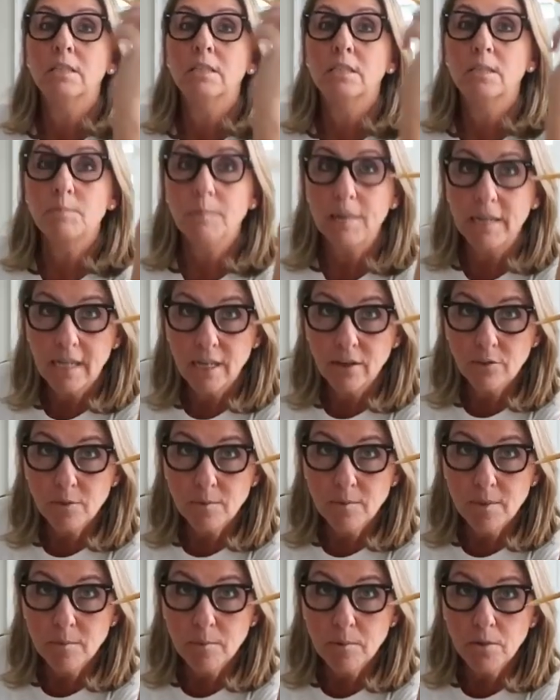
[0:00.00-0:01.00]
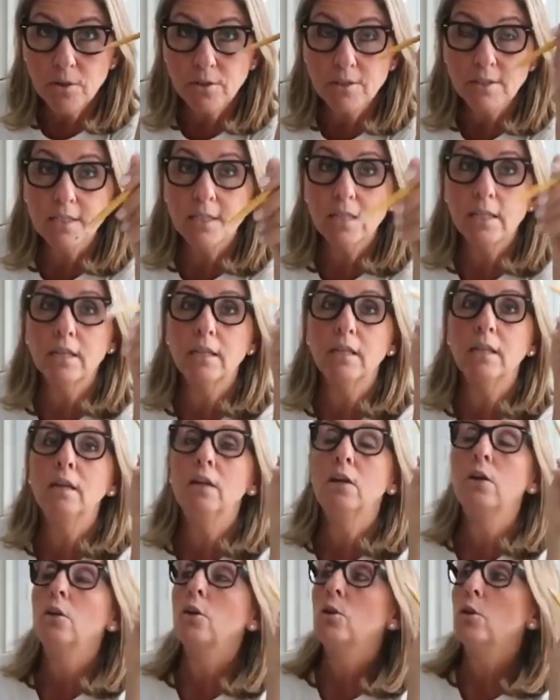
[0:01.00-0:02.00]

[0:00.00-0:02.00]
Speaking from the person